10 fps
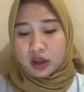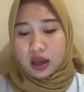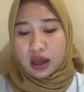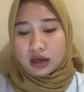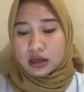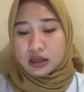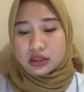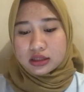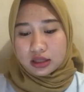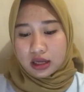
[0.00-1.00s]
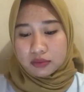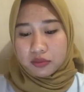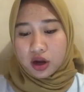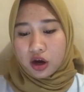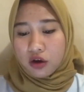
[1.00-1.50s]
and it is stated
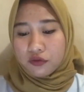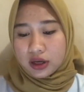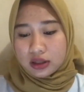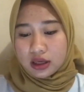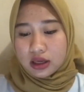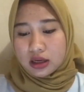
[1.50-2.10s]
matter-of-factly